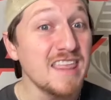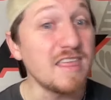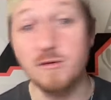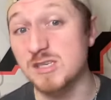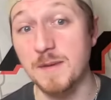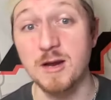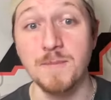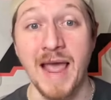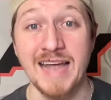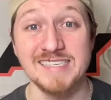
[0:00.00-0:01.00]
There were some errant
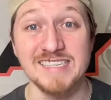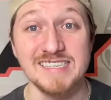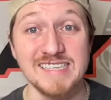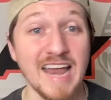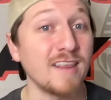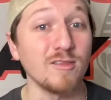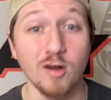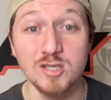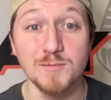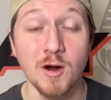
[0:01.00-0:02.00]
passes. And in
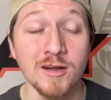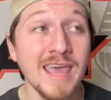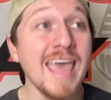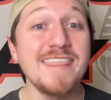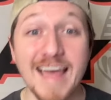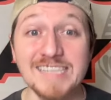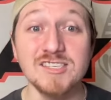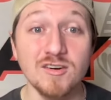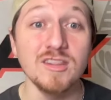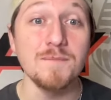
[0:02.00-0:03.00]
large part, that's
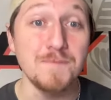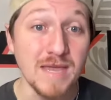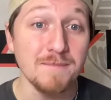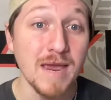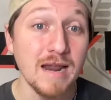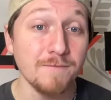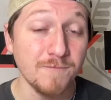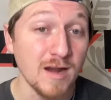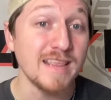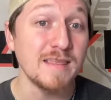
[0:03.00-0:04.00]
due to the big men up
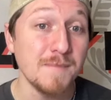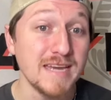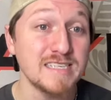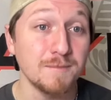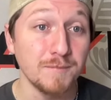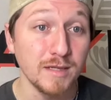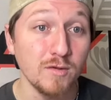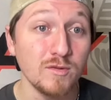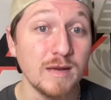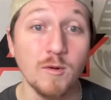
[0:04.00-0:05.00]
front in the maize and
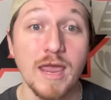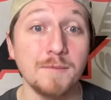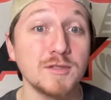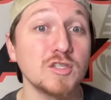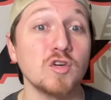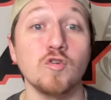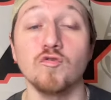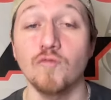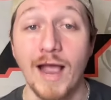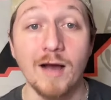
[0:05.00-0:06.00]
blue that were able to
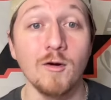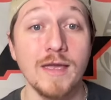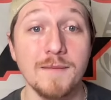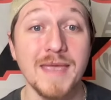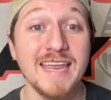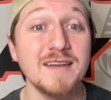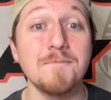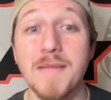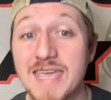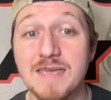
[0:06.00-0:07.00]
corral him into
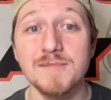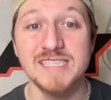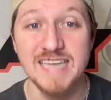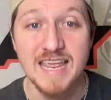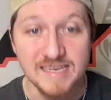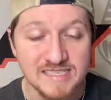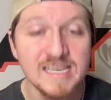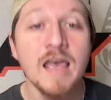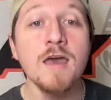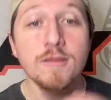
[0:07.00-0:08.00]
making mistakes,
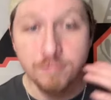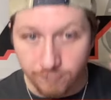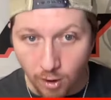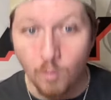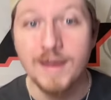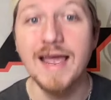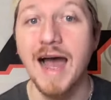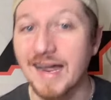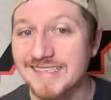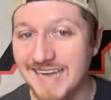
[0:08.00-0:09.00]
throwing
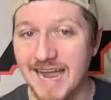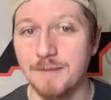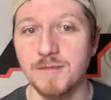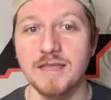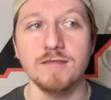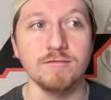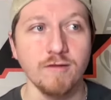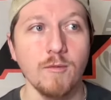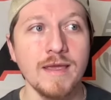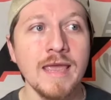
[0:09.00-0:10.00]
untimely,
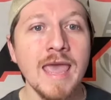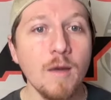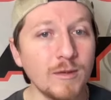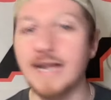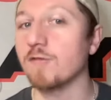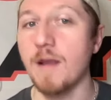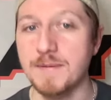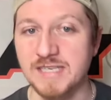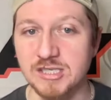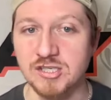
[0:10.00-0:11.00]
throwing without a
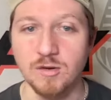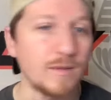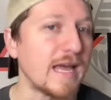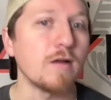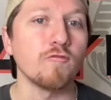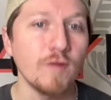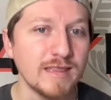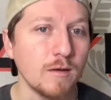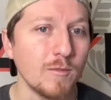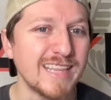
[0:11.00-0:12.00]
repetition, without a
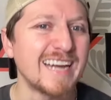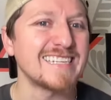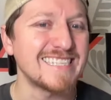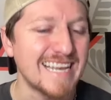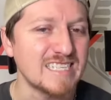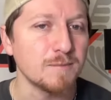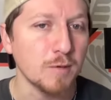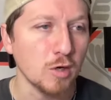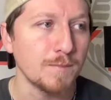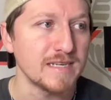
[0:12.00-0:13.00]
rhythm, without a sense of
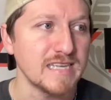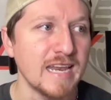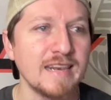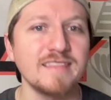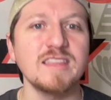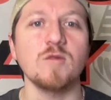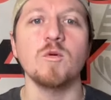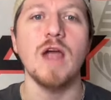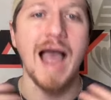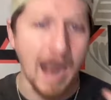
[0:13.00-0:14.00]
purpose. And there
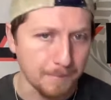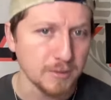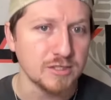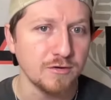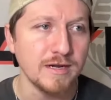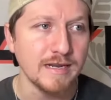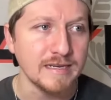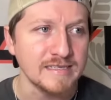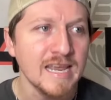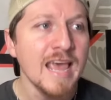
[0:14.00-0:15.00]
were
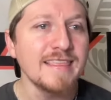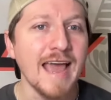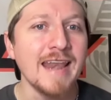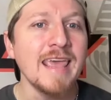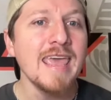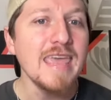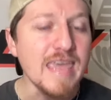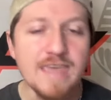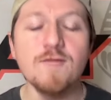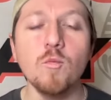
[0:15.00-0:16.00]
opportunities that,
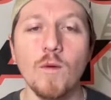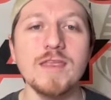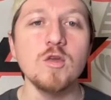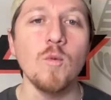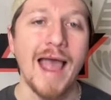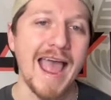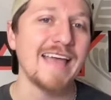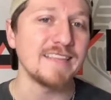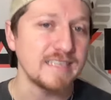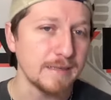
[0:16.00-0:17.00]
even when you
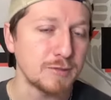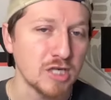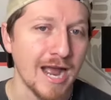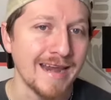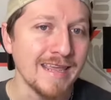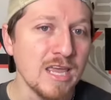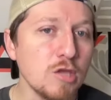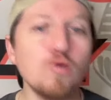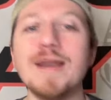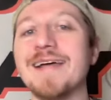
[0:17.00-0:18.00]
had the deep shot,
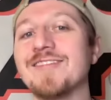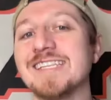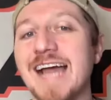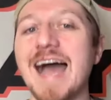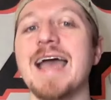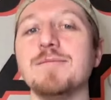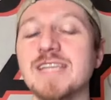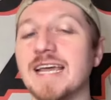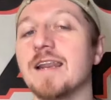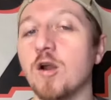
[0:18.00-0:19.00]
you didn't have the time
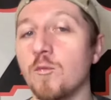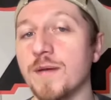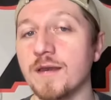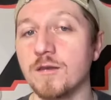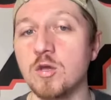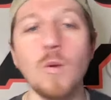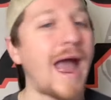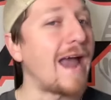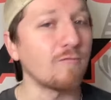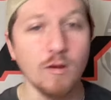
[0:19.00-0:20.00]
to get it open. You
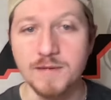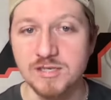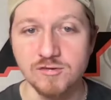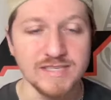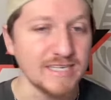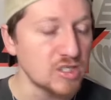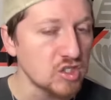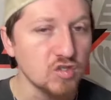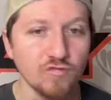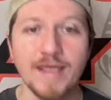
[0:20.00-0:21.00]
had Roma Dunze
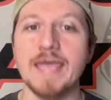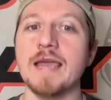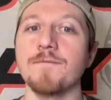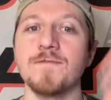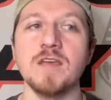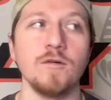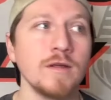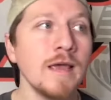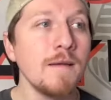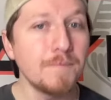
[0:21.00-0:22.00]
streaking up field,
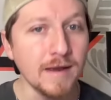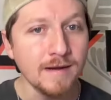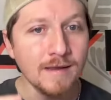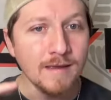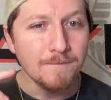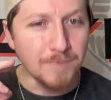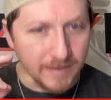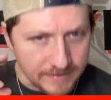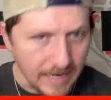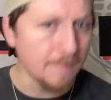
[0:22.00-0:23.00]
but by
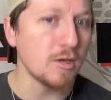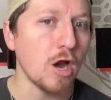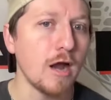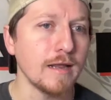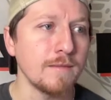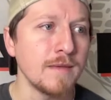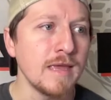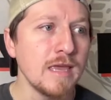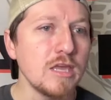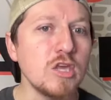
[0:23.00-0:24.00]
the time you caught him,
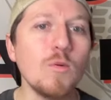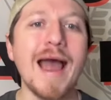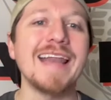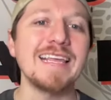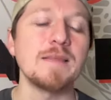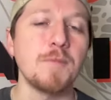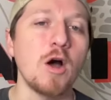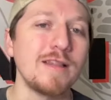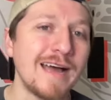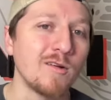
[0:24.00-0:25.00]
you had to get the
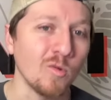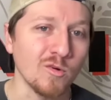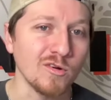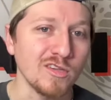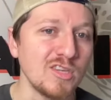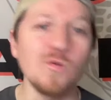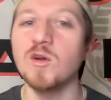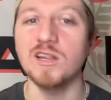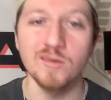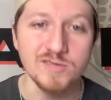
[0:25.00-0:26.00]
ball out or you were
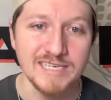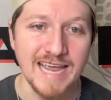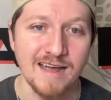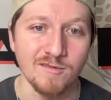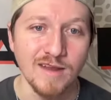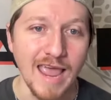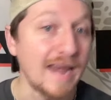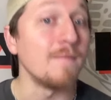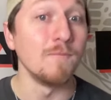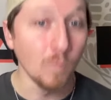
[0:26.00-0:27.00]
going to lose it down.
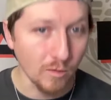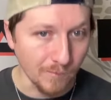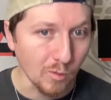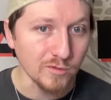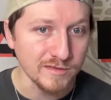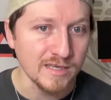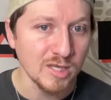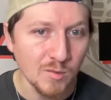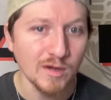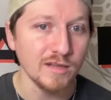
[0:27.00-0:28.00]
And more importantly,
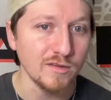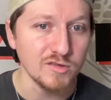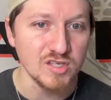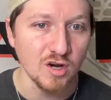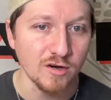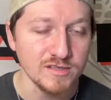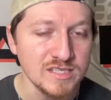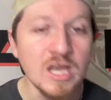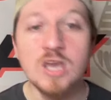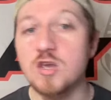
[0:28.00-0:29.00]
you were going to lose
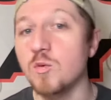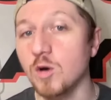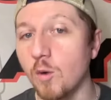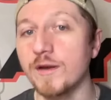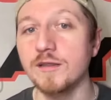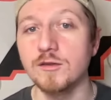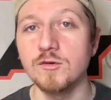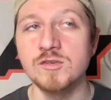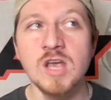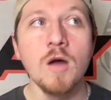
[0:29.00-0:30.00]
yards. You were going to
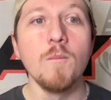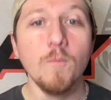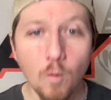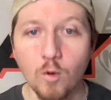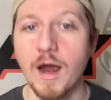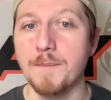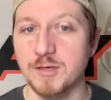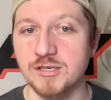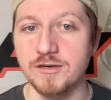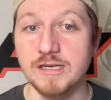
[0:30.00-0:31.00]
lose more
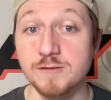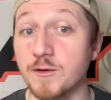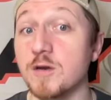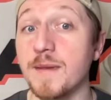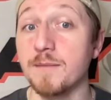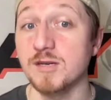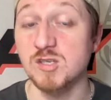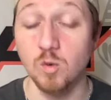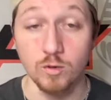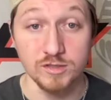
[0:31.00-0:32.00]
opportunities for you to be able to
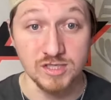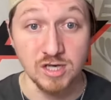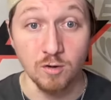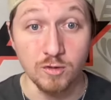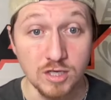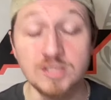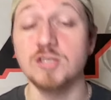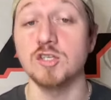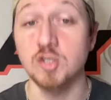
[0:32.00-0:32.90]
score. So you took the